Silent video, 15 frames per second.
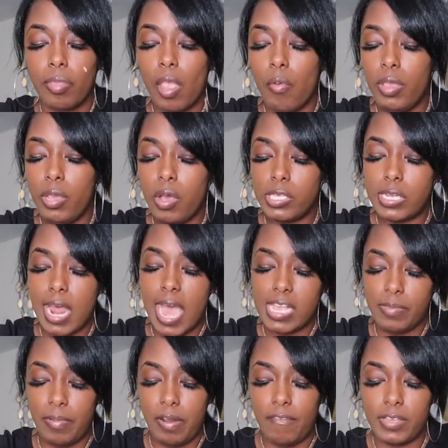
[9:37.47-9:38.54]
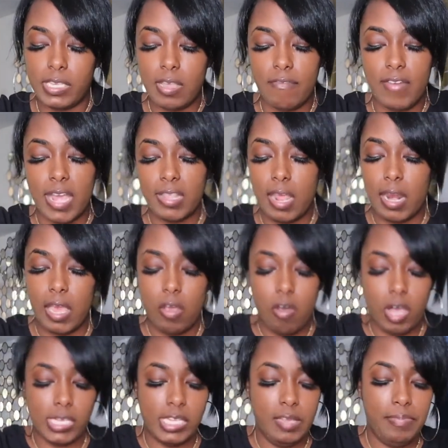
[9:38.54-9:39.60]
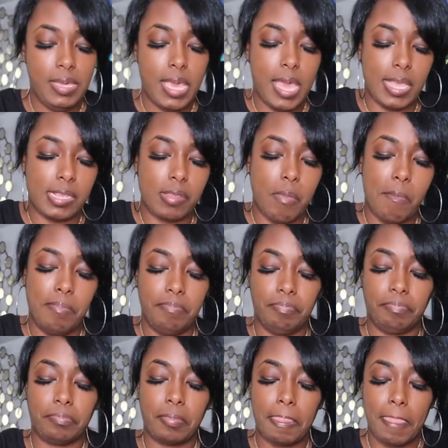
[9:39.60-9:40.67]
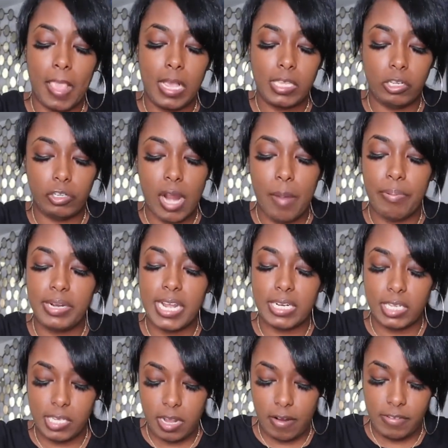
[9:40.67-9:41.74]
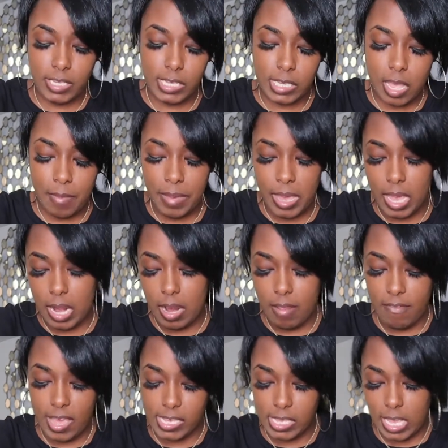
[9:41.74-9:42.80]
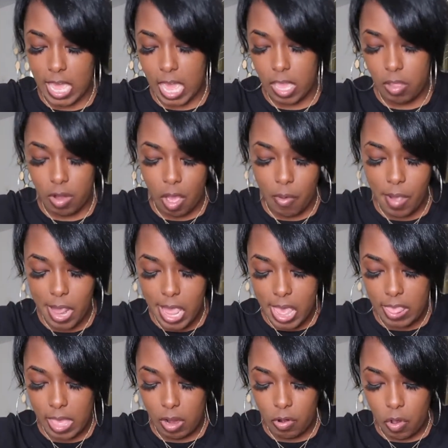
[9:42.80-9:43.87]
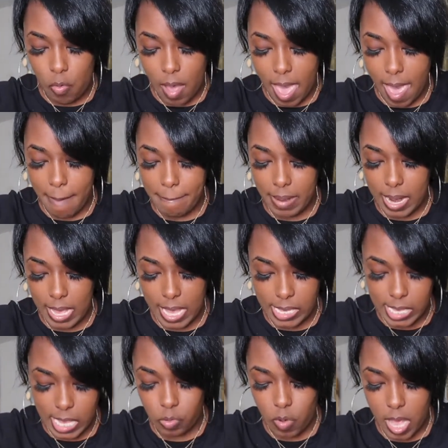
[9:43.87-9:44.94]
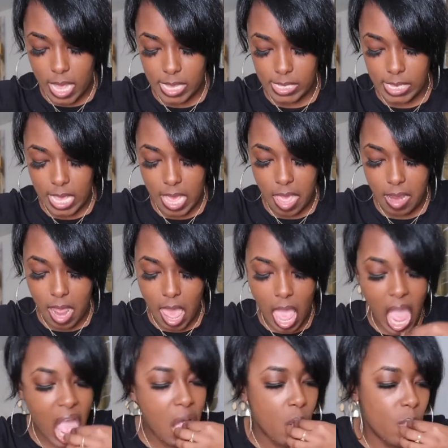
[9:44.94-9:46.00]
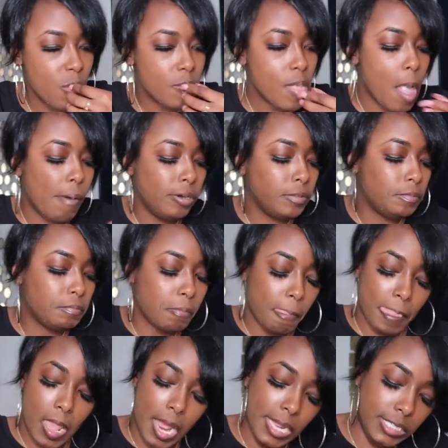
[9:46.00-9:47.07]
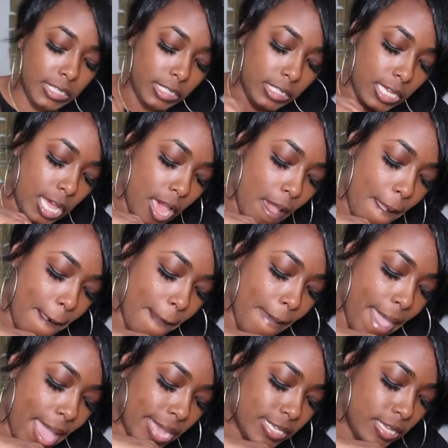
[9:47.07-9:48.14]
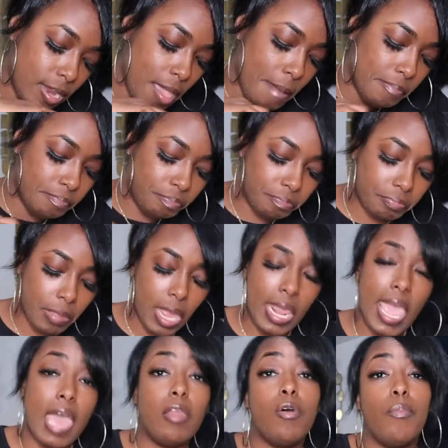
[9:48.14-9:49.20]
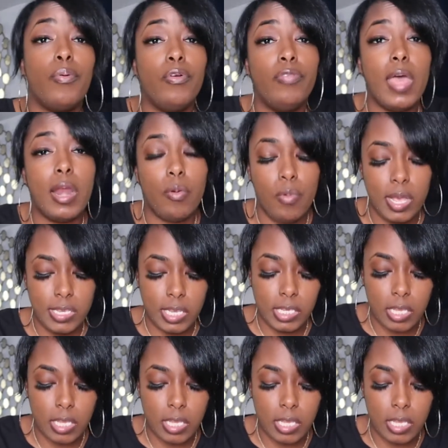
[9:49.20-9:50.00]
When you go to the hospital for stuff like that, they call CPS. So Child Protective Services come in and investigate. You know, they don't know what happened. I guess Antoine said that it's an accident, and they had no proof that it wasn't.